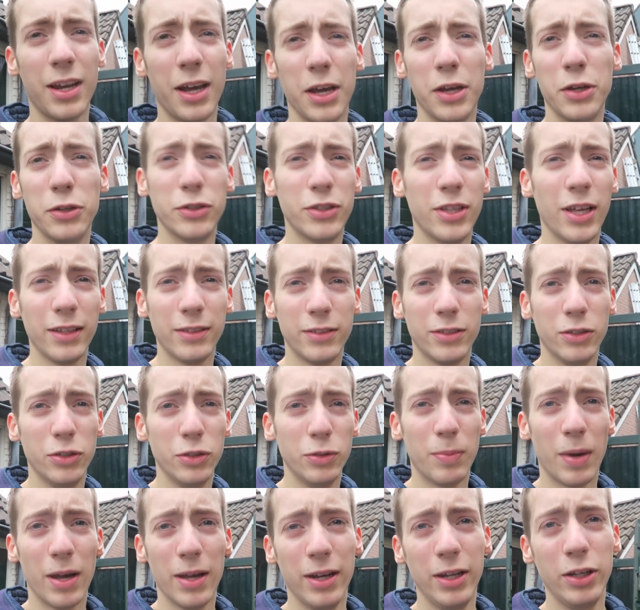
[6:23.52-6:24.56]
And I used that to do
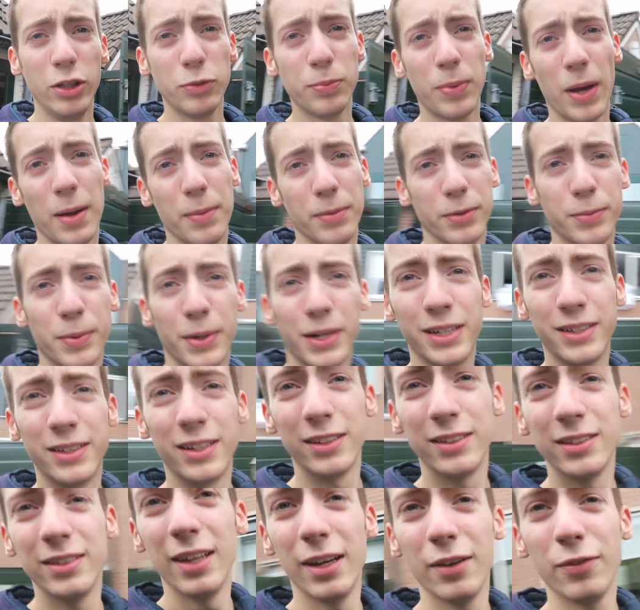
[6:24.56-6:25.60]
my newspapers, but it
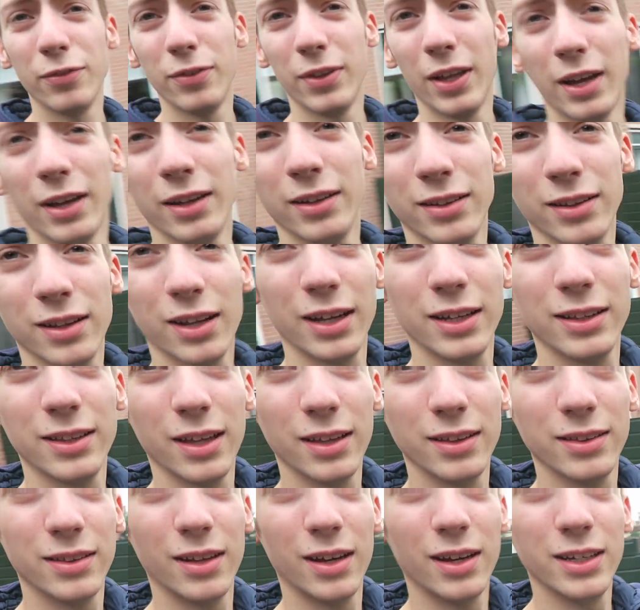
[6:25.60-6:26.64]
doesn't have that, like,
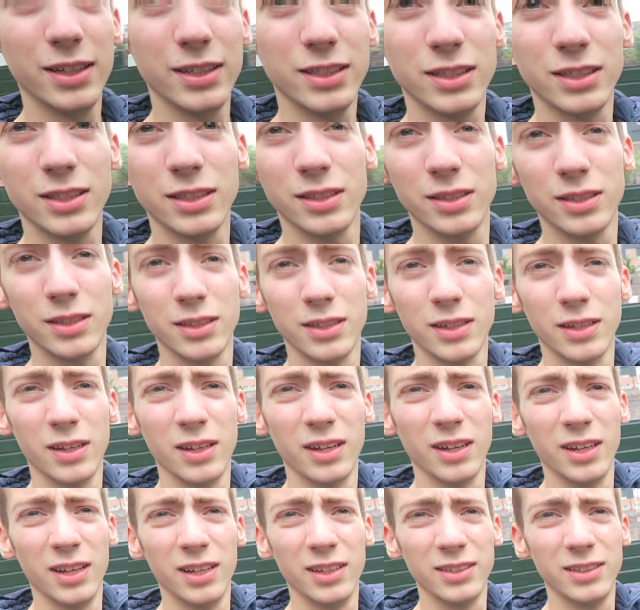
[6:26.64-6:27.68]
that nice...
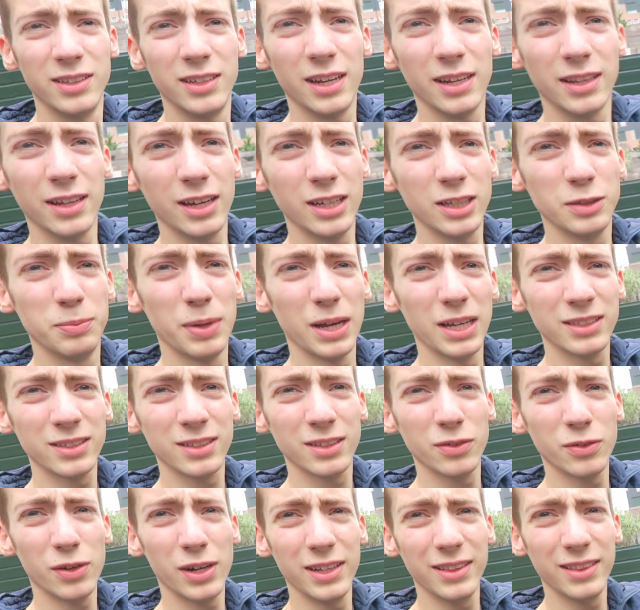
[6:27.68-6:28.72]
See that nice
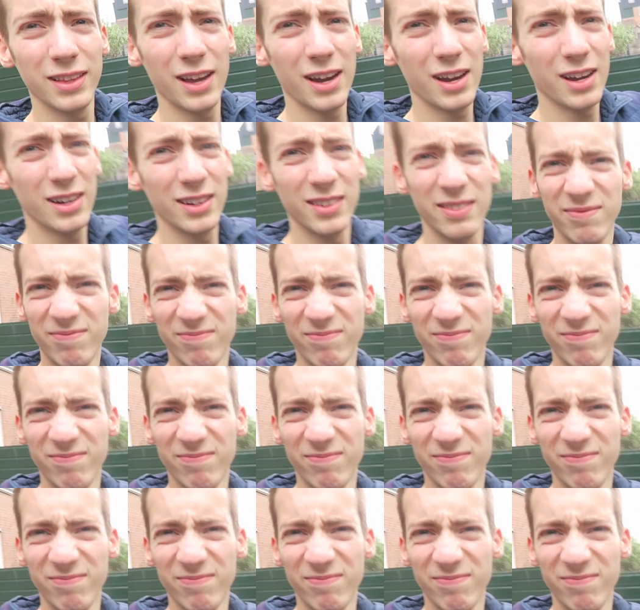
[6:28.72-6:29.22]
basket right there?